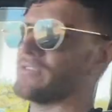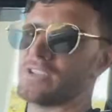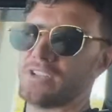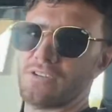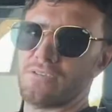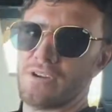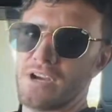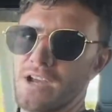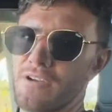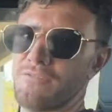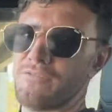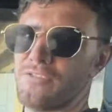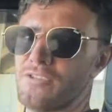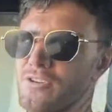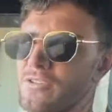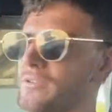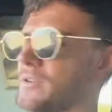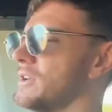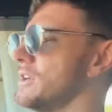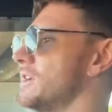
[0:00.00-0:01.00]
it around
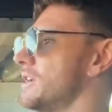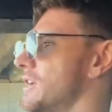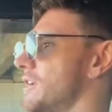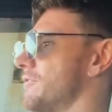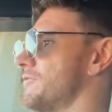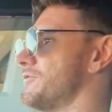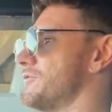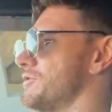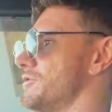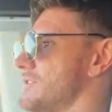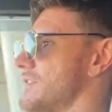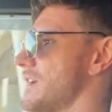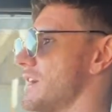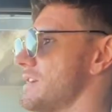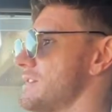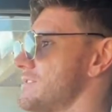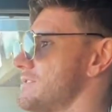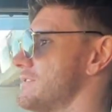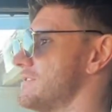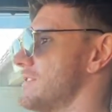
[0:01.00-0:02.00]
for a few
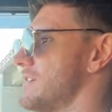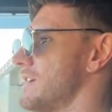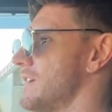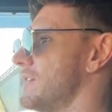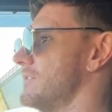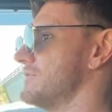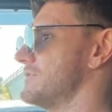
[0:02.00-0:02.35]
days now,